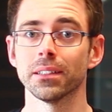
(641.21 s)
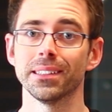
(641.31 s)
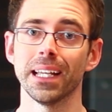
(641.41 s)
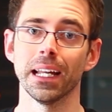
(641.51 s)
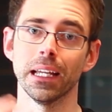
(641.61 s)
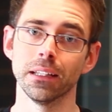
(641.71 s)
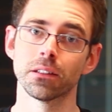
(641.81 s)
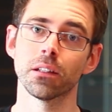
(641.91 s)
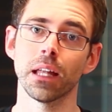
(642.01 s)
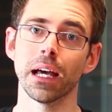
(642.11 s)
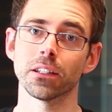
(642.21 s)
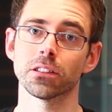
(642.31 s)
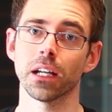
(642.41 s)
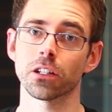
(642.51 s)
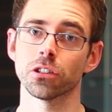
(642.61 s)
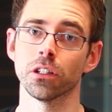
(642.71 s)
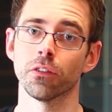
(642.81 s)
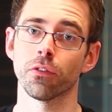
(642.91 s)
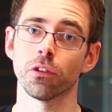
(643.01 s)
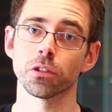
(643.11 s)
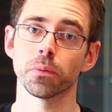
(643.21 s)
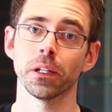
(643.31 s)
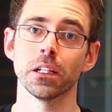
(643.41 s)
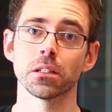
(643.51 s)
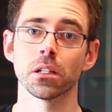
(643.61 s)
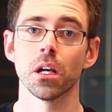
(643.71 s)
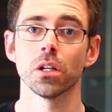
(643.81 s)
to get into that section in the first place.